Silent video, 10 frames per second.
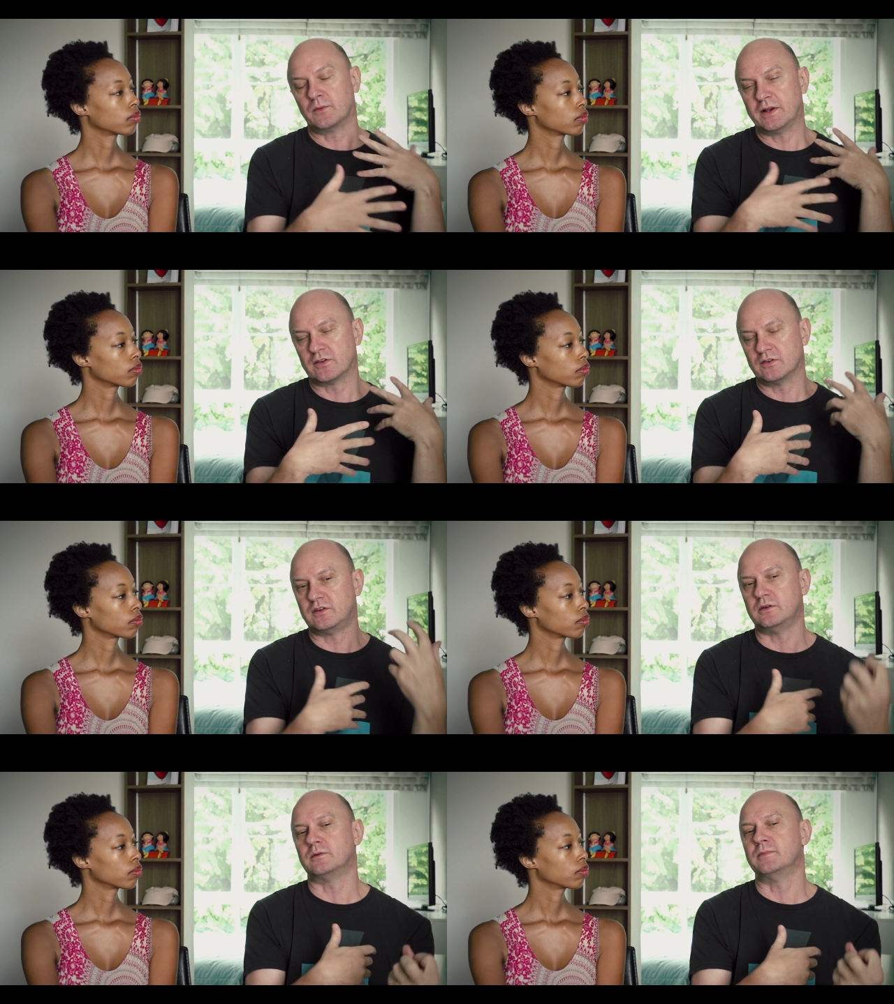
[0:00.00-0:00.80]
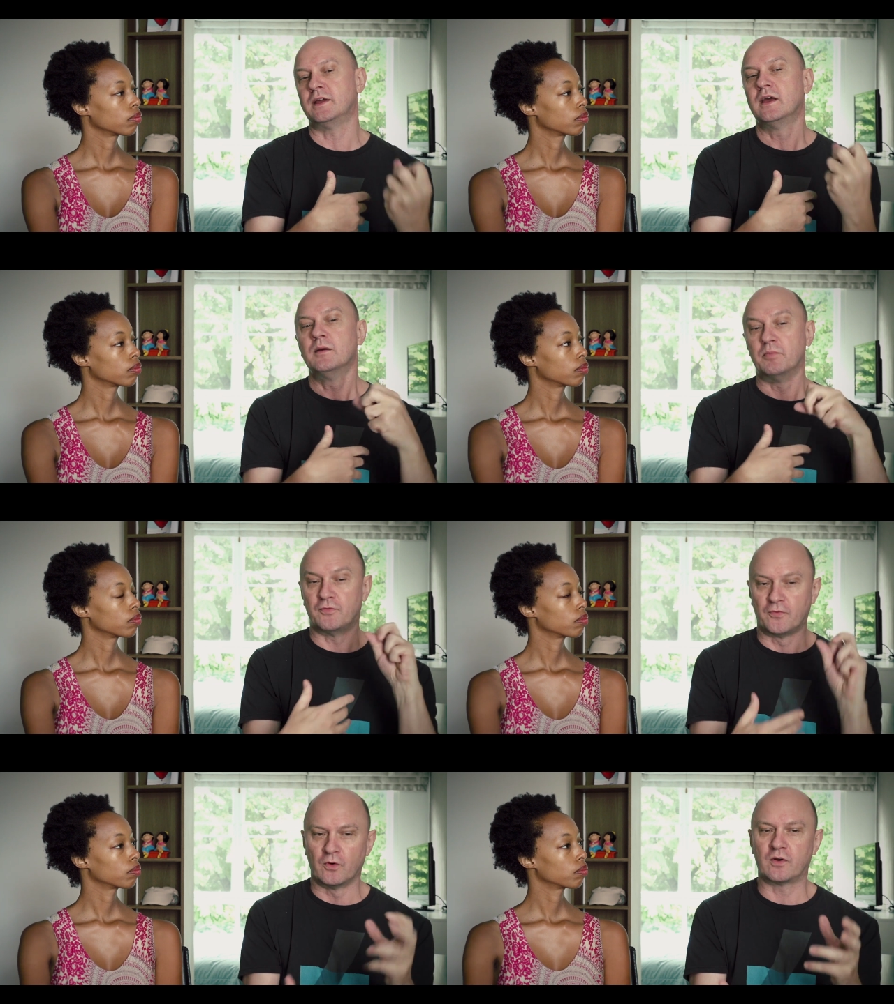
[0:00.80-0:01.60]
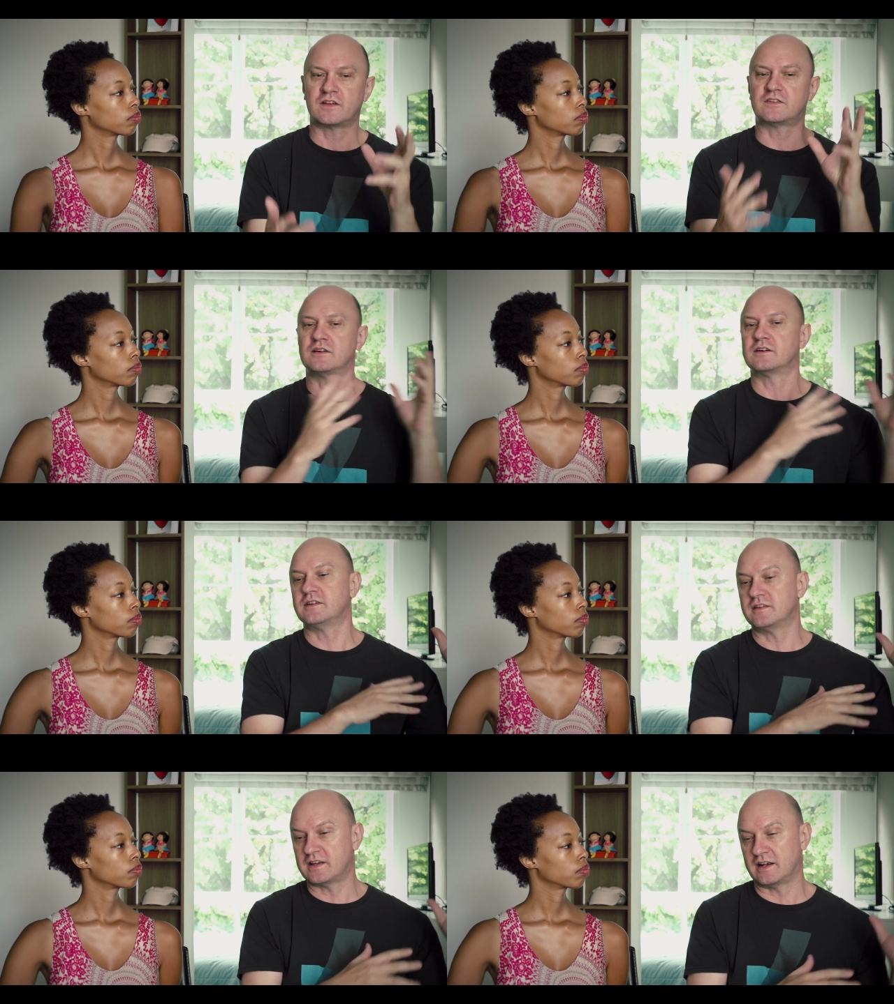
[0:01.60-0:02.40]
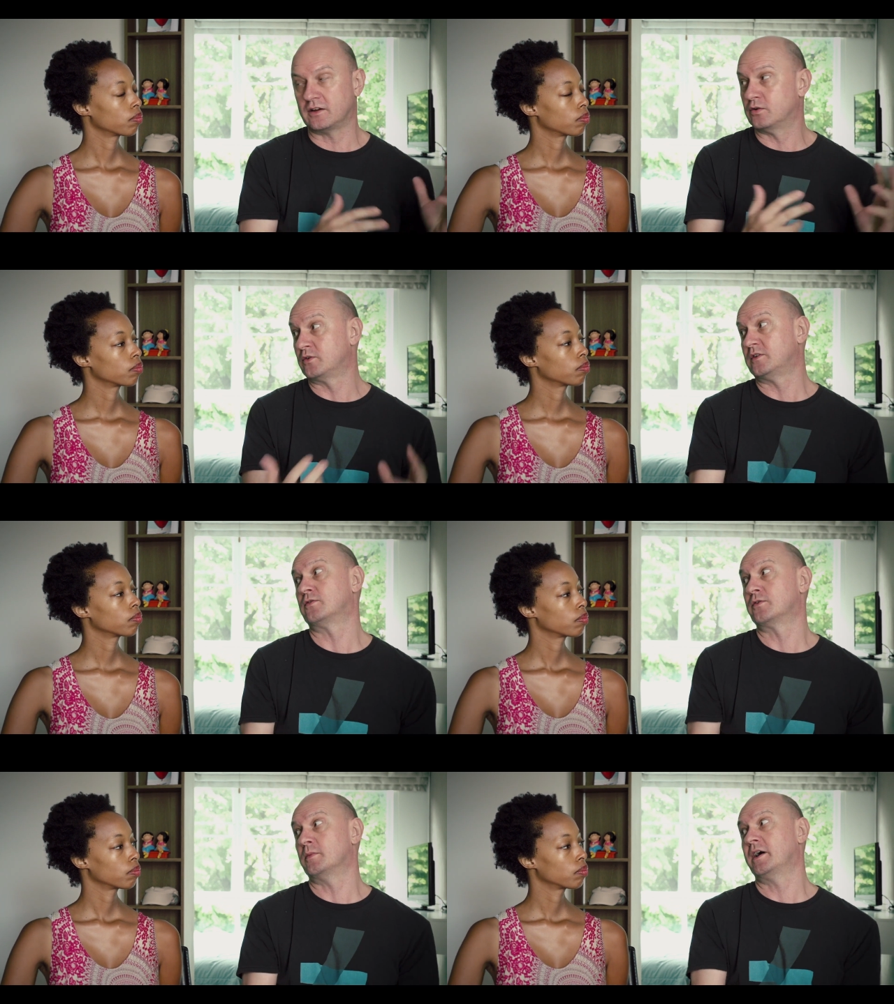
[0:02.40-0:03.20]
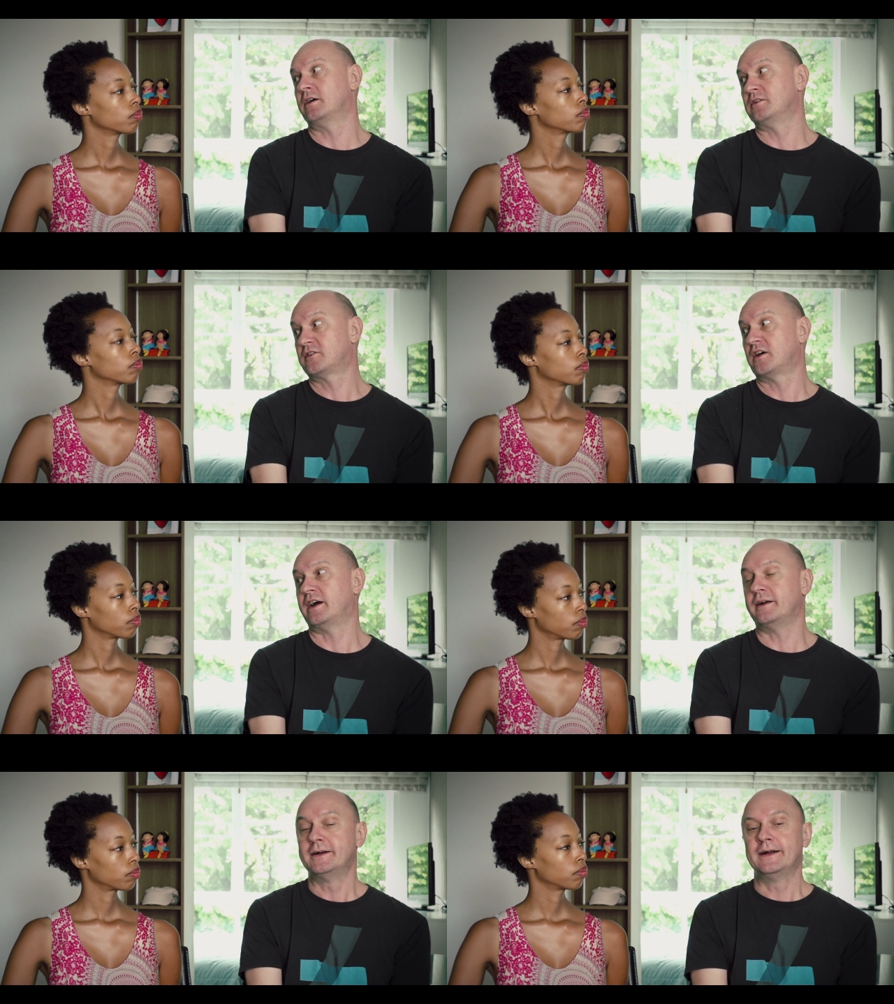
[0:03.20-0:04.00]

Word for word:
Speaker 1: I went onto Udemy before I started selling courses through my own site.